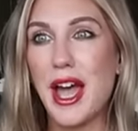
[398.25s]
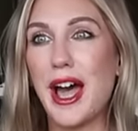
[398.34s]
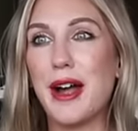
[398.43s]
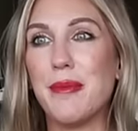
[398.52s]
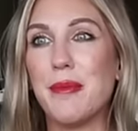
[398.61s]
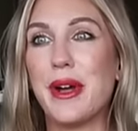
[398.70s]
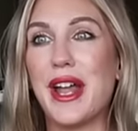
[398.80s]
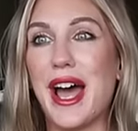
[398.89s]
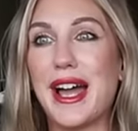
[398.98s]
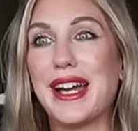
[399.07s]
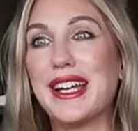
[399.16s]
Um, but
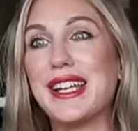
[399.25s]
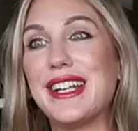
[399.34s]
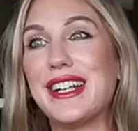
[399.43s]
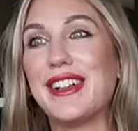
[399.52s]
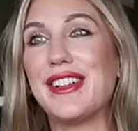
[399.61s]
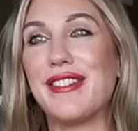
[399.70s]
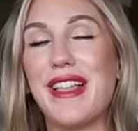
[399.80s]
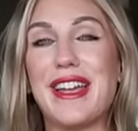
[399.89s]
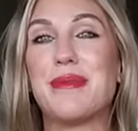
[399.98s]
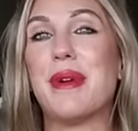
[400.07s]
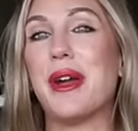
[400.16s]
I
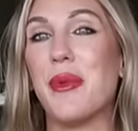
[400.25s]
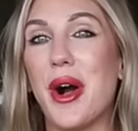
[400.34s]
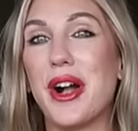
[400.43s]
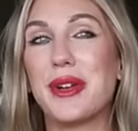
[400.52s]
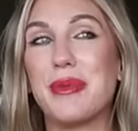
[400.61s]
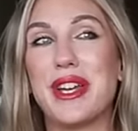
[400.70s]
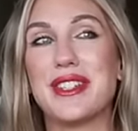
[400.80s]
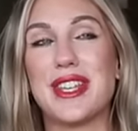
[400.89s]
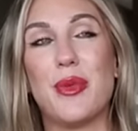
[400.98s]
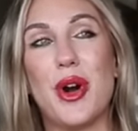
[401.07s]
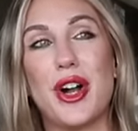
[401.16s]
like my walk because
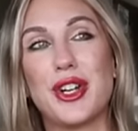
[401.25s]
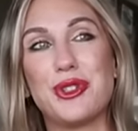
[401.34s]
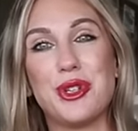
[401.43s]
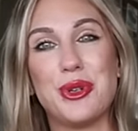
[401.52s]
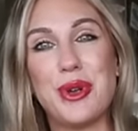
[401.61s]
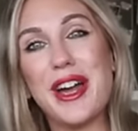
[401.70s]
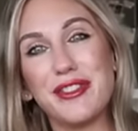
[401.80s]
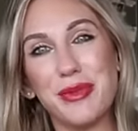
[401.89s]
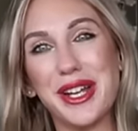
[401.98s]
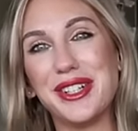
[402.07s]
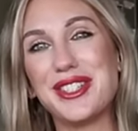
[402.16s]
I walk two and a half
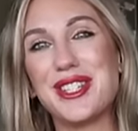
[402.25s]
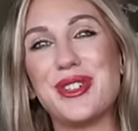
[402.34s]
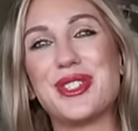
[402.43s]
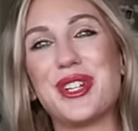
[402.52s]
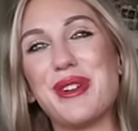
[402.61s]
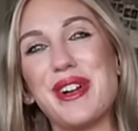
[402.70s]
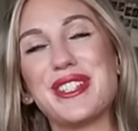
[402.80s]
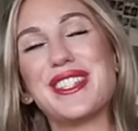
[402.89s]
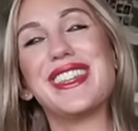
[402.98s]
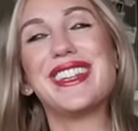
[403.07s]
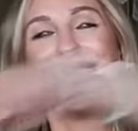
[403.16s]
miles to a
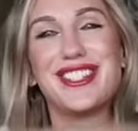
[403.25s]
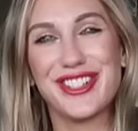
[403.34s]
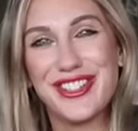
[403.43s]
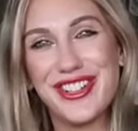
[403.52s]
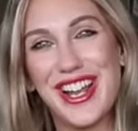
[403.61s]
Starbucks and then I turn,